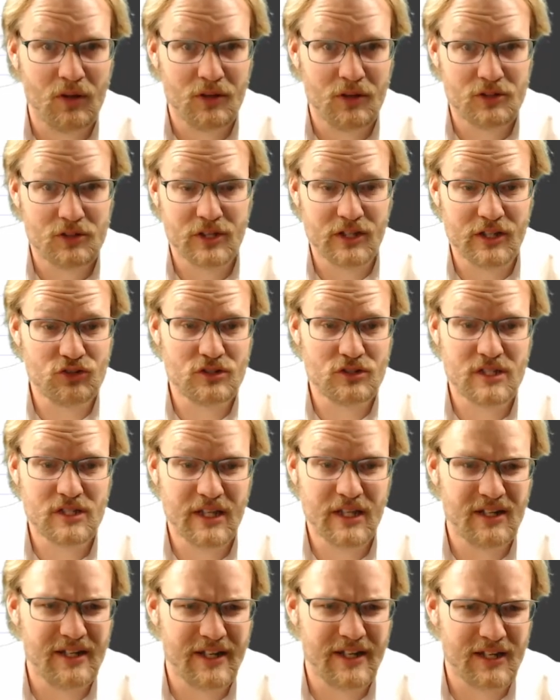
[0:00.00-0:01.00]
So
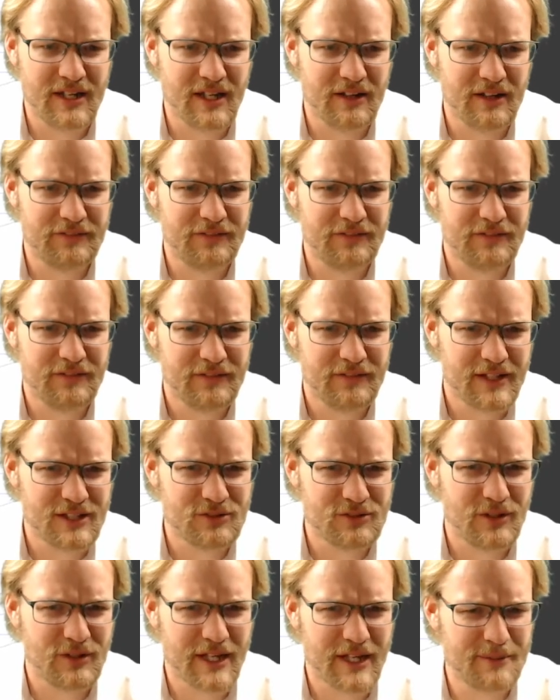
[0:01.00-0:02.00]
interestingly enough, that's
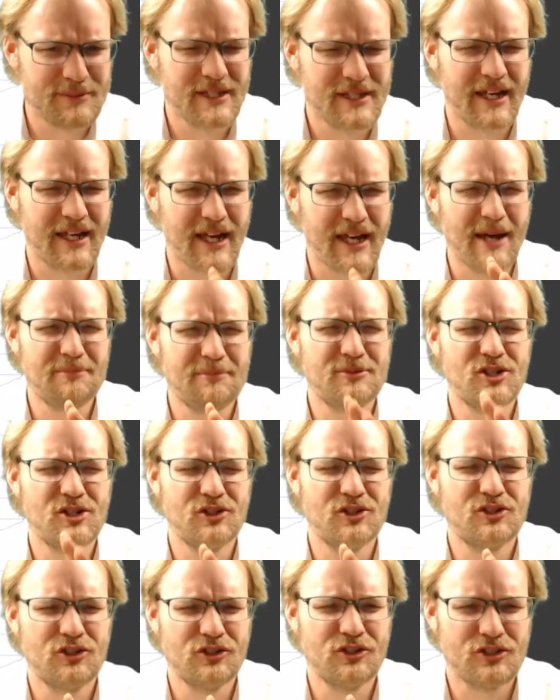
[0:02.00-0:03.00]
why I keep saying up to
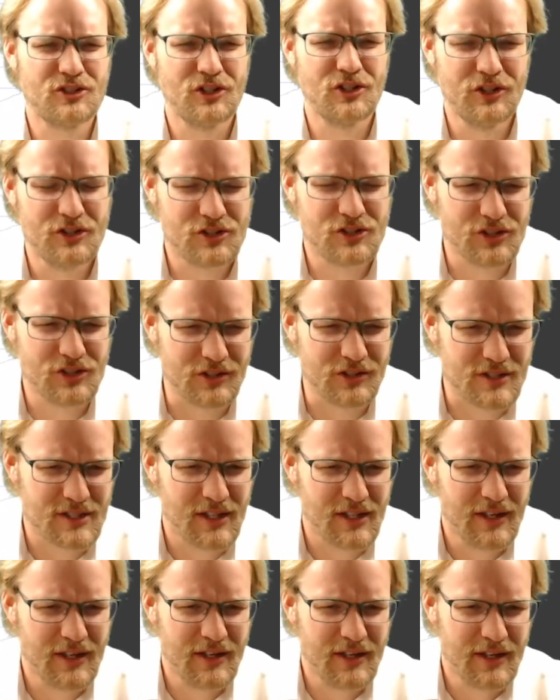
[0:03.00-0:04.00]
two solutions.
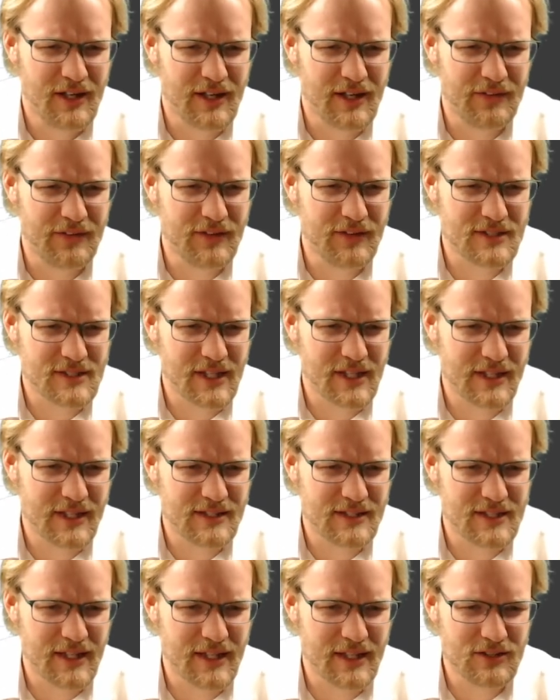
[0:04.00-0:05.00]
In this case,
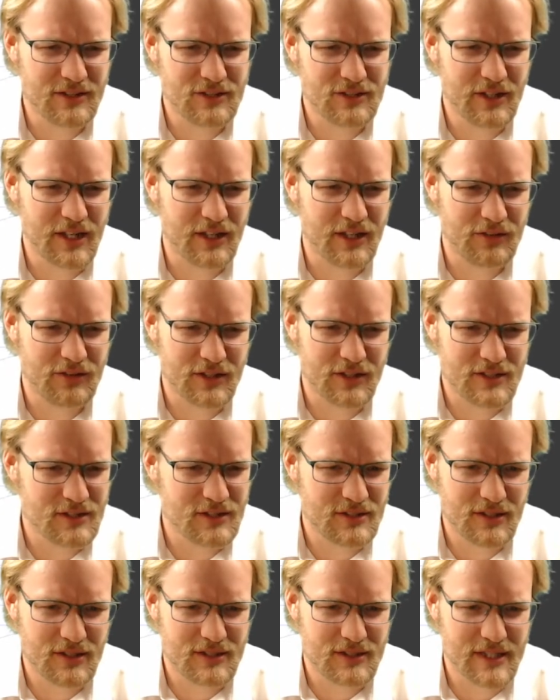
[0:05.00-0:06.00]
this is
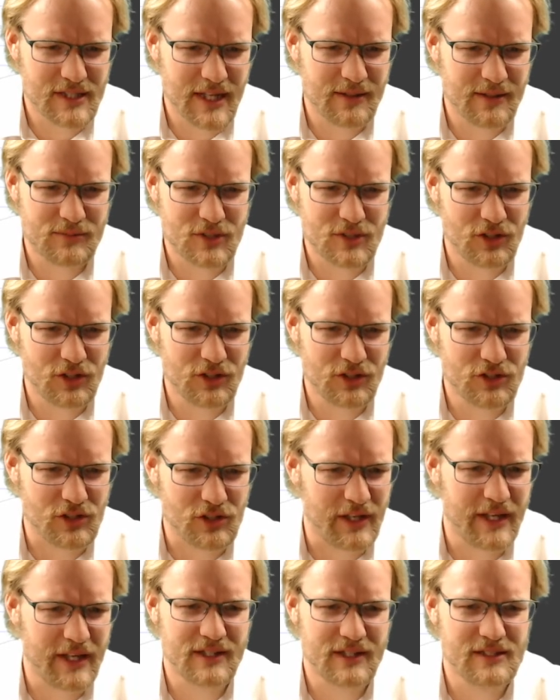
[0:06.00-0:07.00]
the same solution,
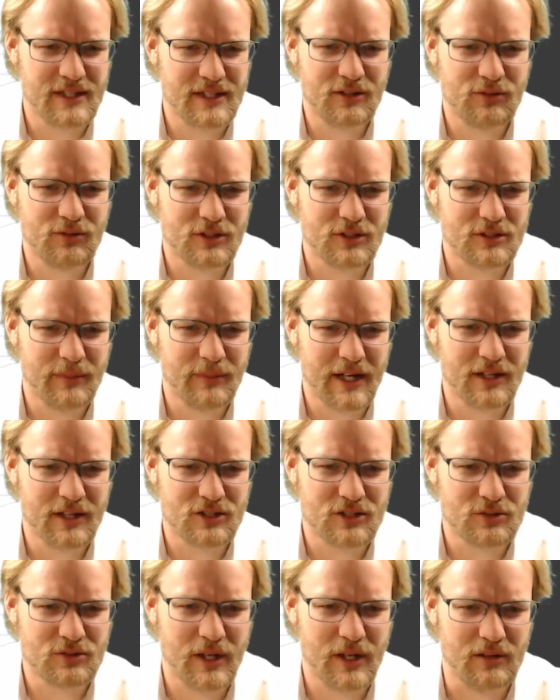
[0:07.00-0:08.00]
x equals
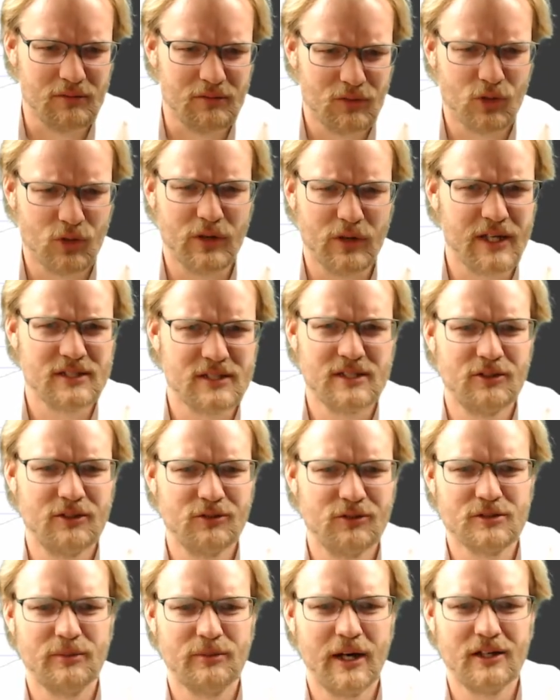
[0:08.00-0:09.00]
minus 1, or x
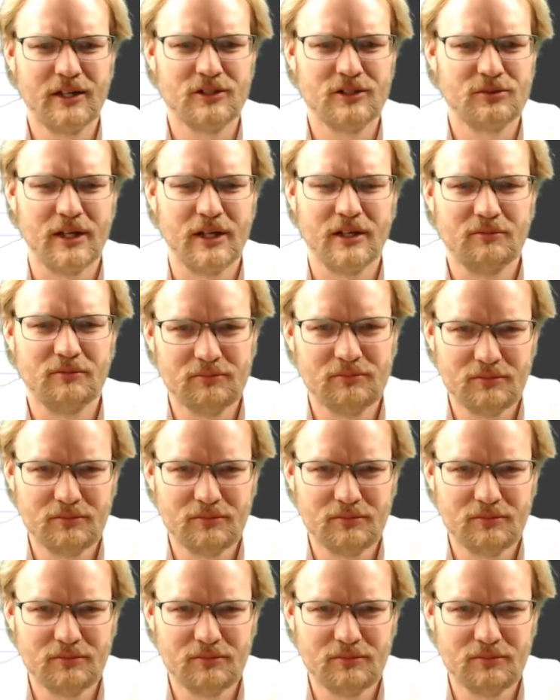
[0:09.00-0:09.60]
equals minus 1.